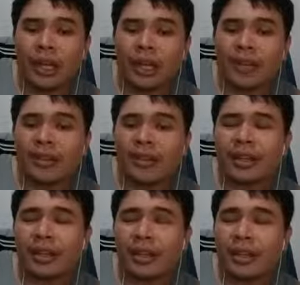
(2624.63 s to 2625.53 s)
And then
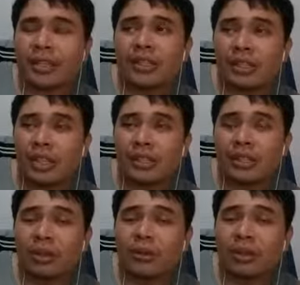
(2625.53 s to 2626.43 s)
the next
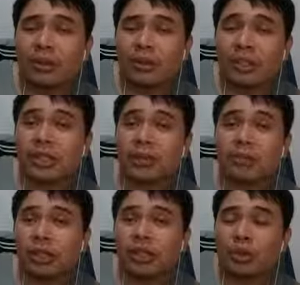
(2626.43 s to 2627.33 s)
SW is
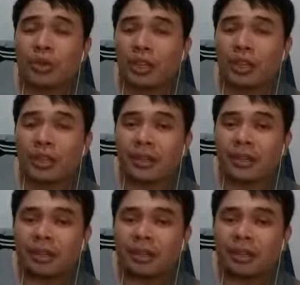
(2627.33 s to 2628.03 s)
someone's waiting.